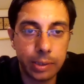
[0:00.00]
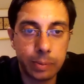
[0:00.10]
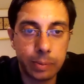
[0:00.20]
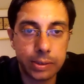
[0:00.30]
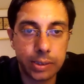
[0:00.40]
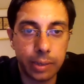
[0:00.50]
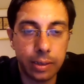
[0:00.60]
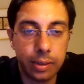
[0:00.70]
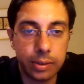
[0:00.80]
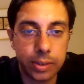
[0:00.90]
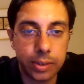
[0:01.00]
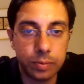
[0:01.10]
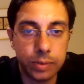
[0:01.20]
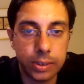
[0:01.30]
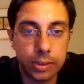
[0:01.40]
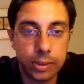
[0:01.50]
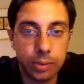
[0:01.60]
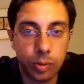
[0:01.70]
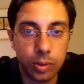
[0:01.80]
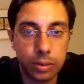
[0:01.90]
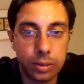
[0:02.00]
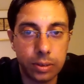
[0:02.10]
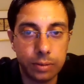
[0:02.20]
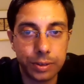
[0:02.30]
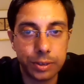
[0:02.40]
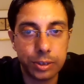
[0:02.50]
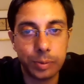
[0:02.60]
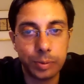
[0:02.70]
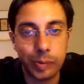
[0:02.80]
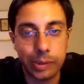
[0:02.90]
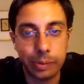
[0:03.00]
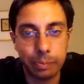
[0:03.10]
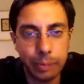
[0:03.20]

compiler instead of GCC. What are the differences between them?